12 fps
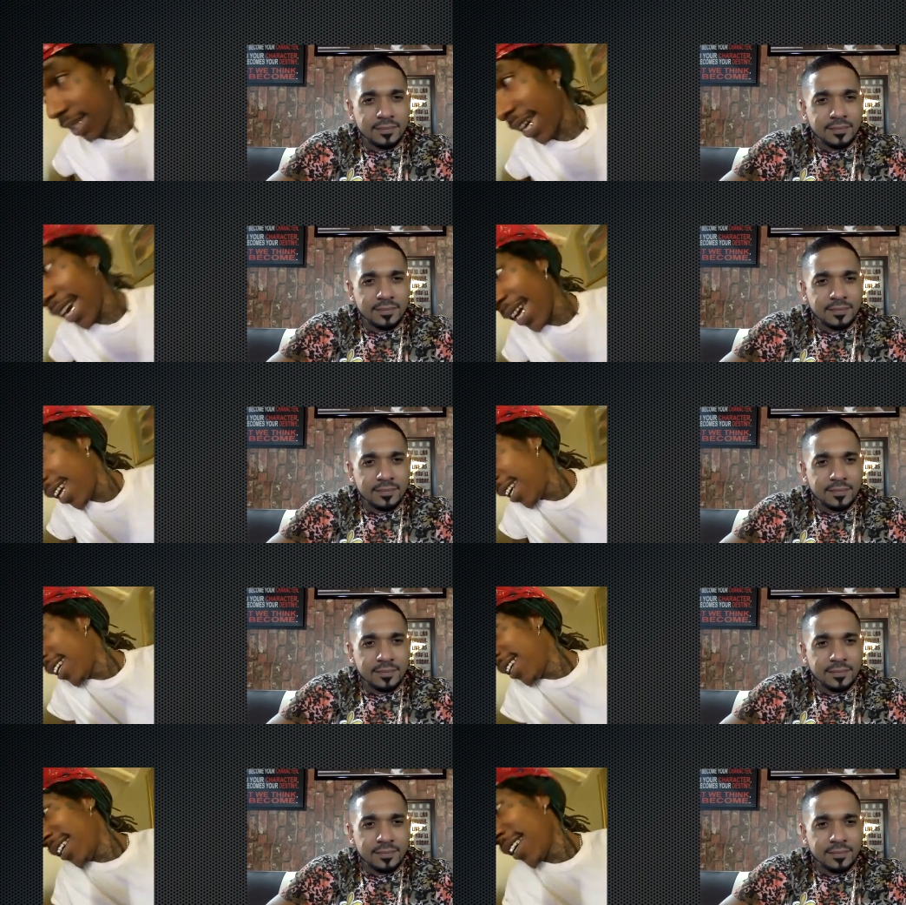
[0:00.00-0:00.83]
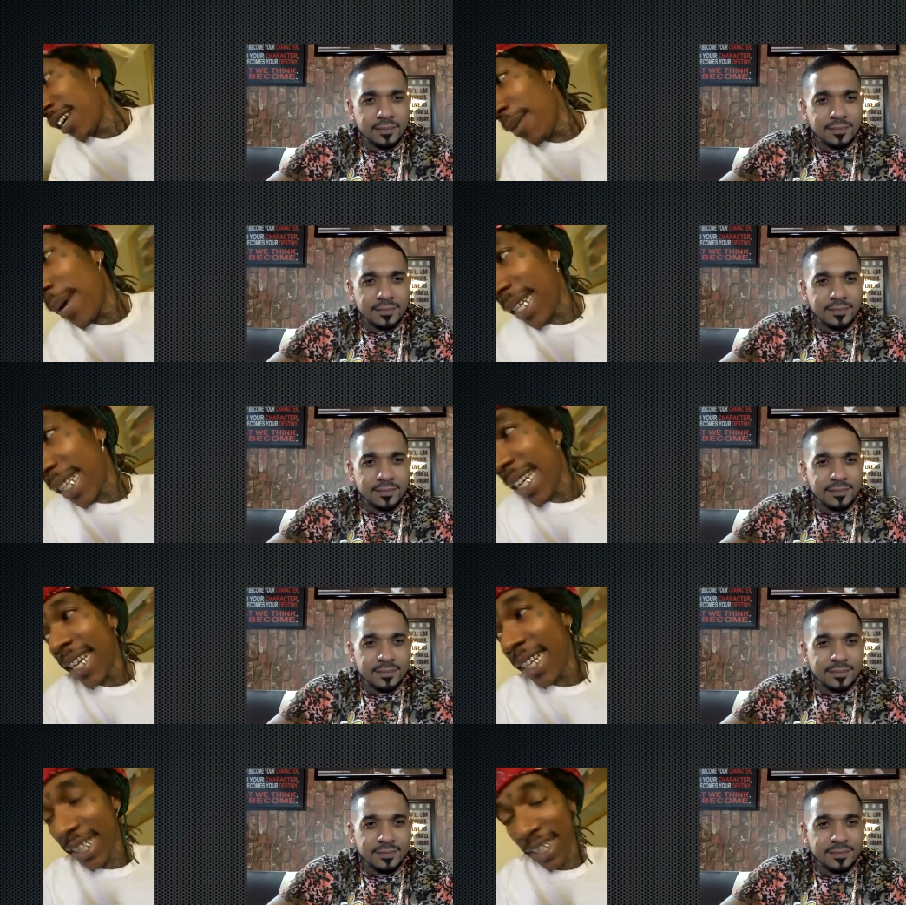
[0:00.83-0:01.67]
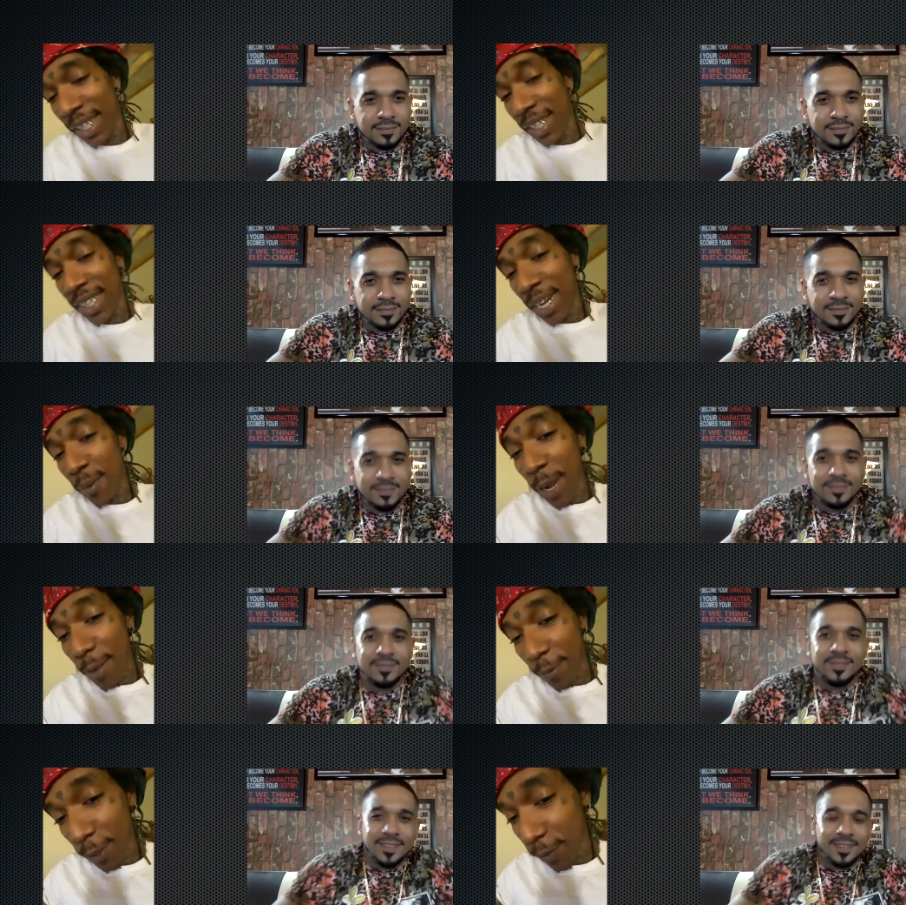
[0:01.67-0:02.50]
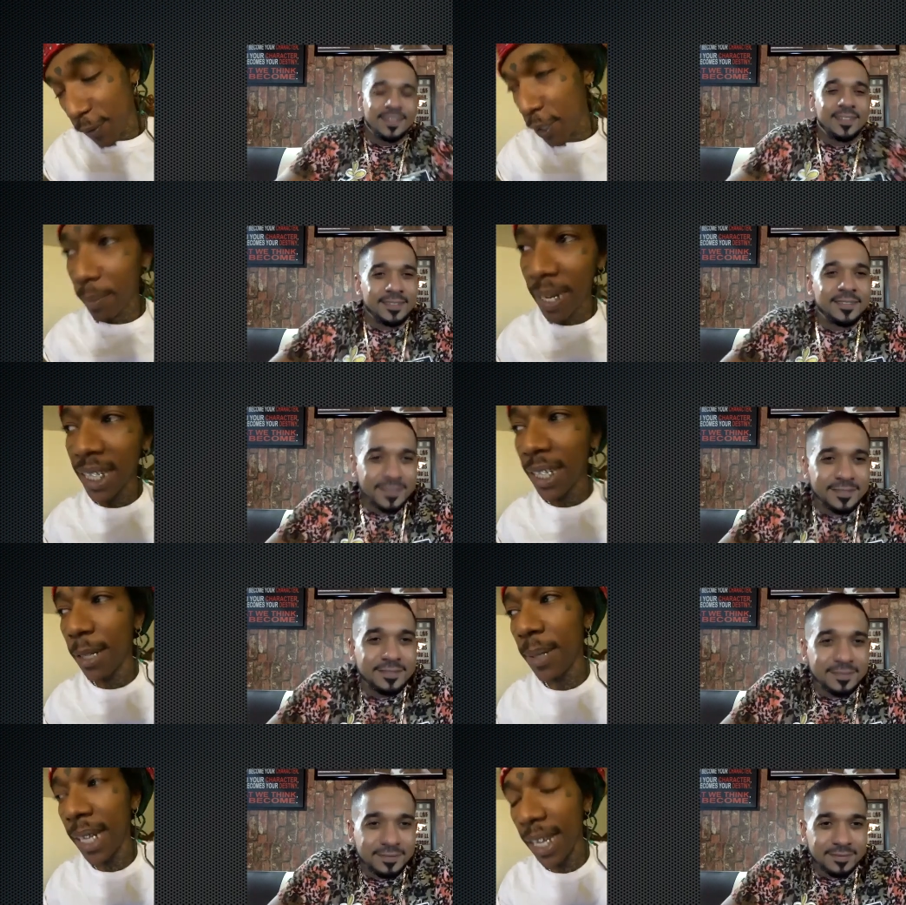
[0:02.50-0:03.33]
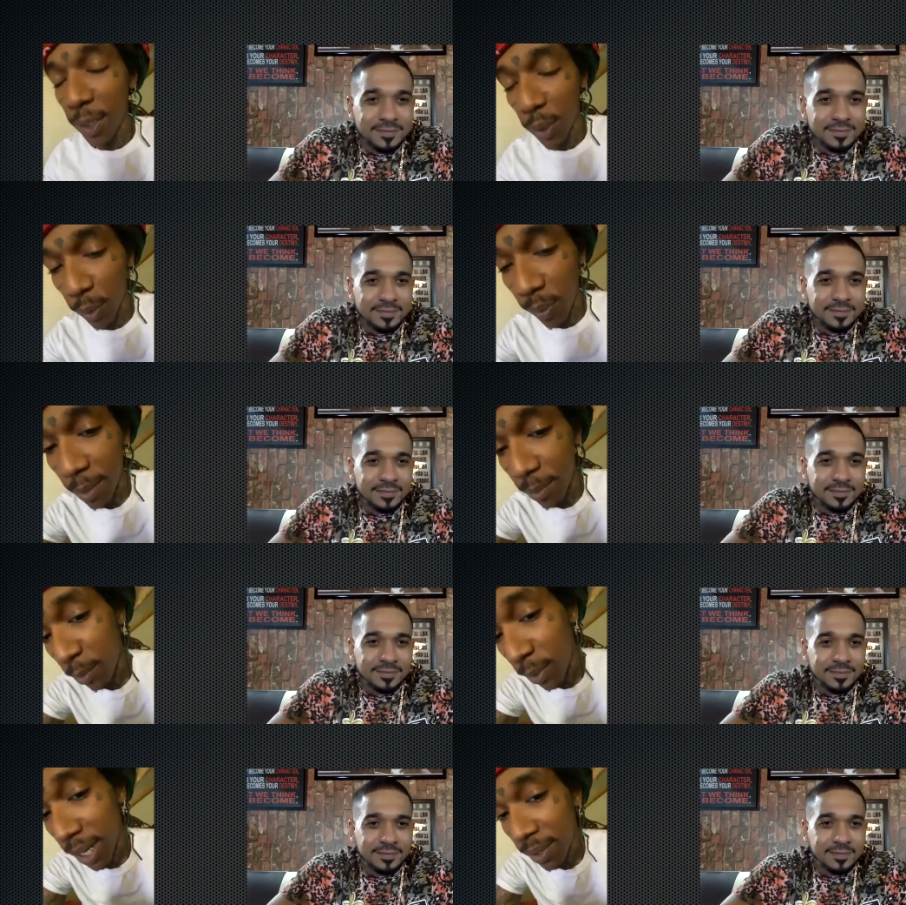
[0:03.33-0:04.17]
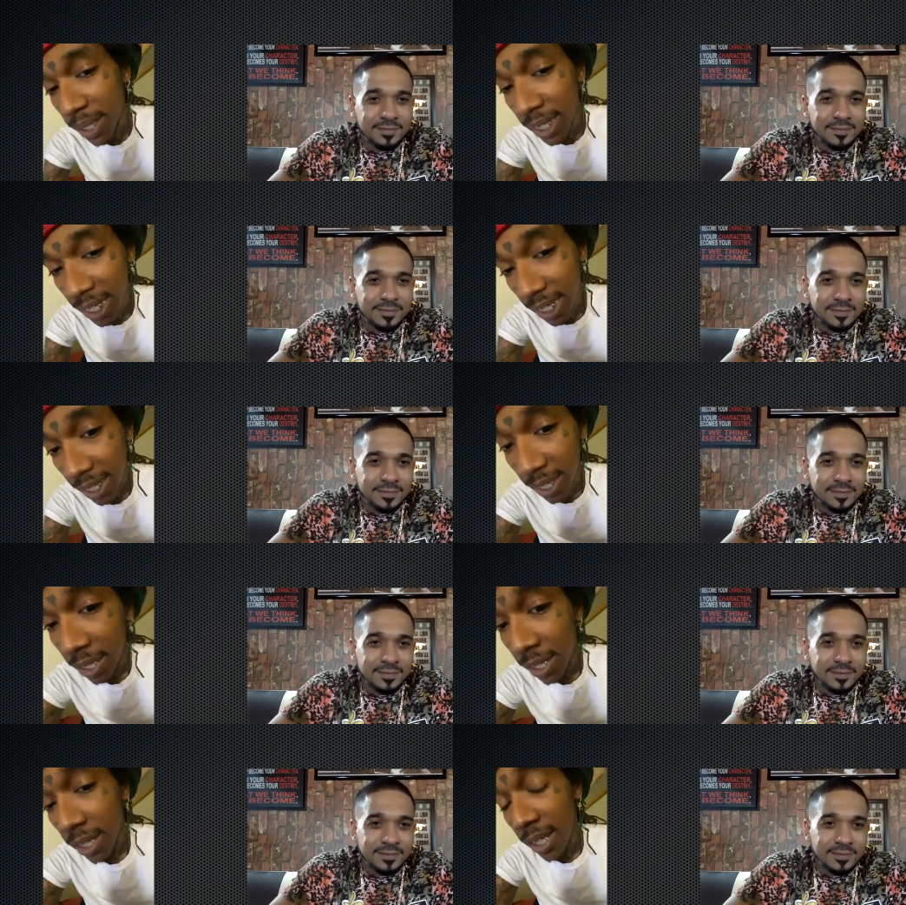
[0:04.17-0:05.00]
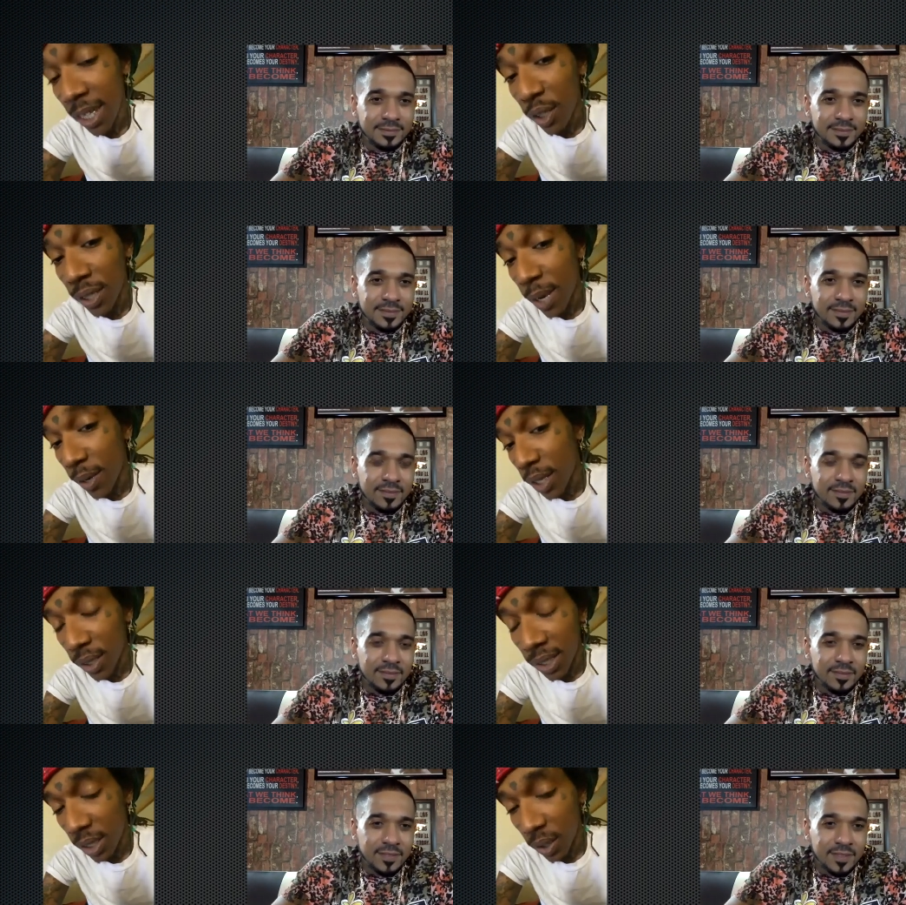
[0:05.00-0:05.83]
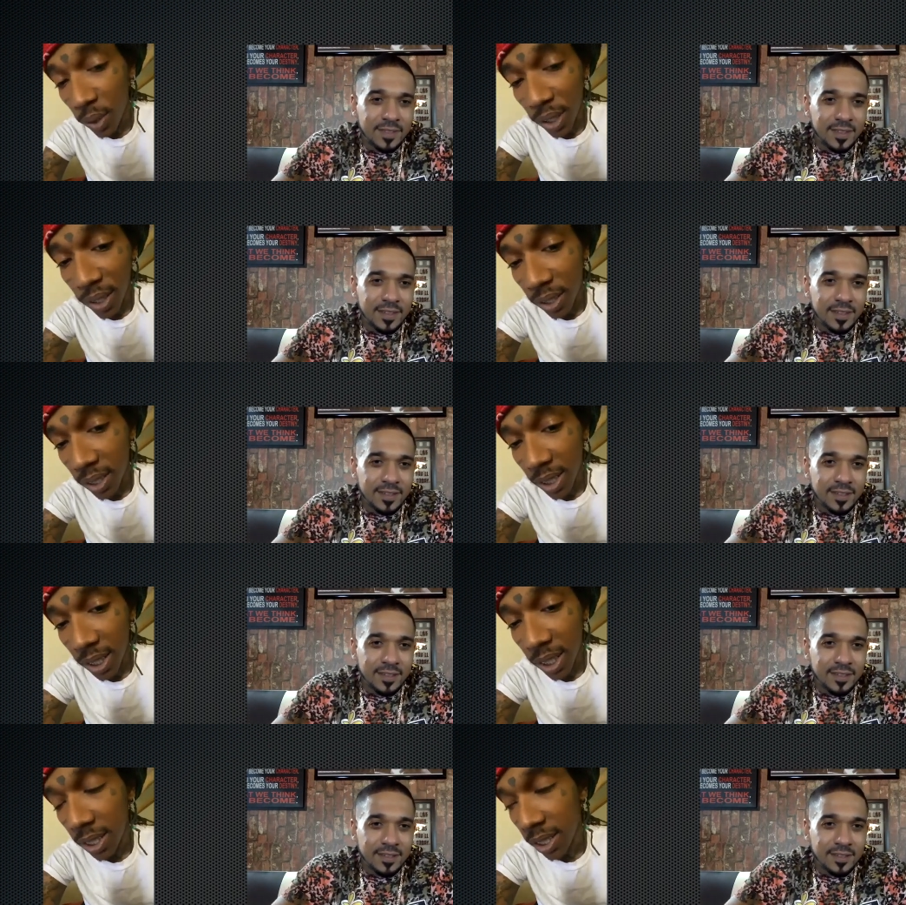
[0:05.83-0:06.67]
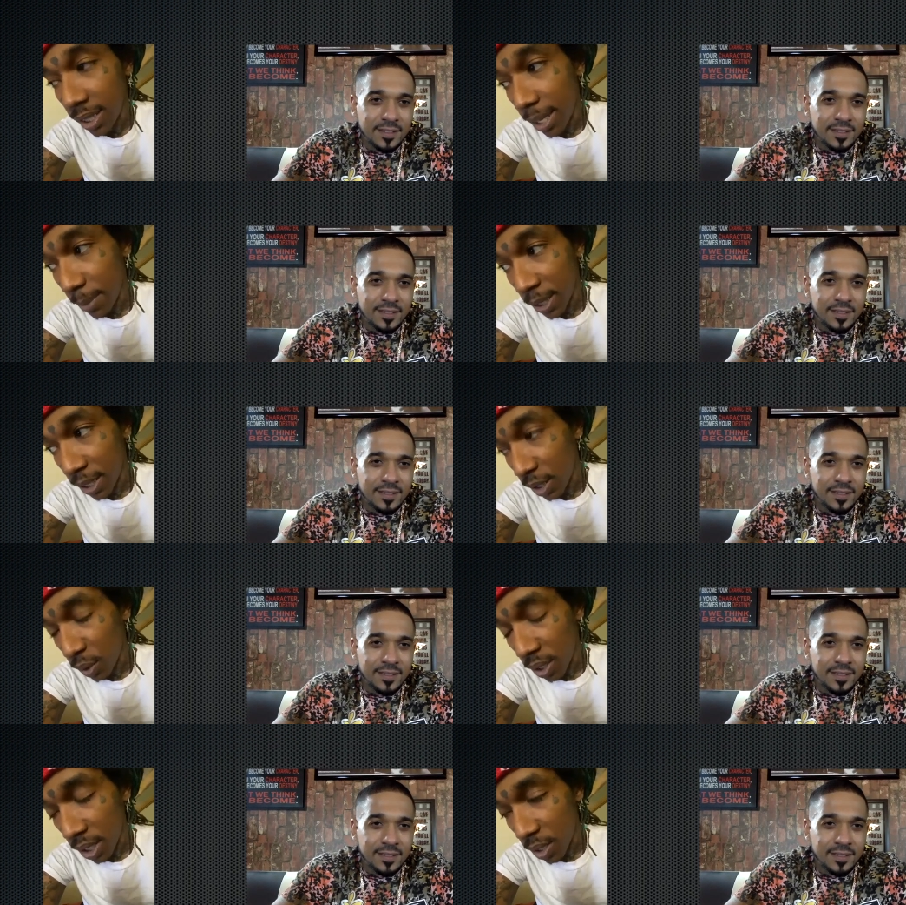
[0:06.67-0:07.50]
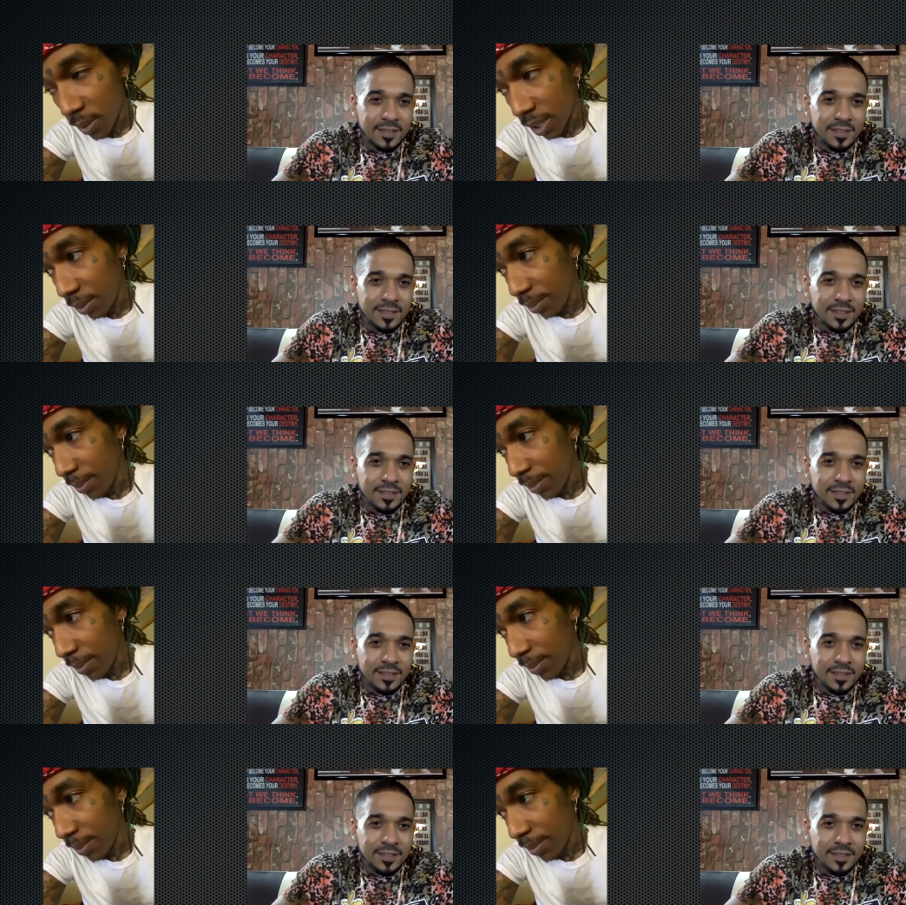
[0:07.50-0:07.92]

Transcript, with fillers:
Speaker 1: hey, come outside and, you know what I'm saying, rap for them folk. And my stepdad used to rap when I was a kid he used to always go to the studios and shit, take me to the studio with him.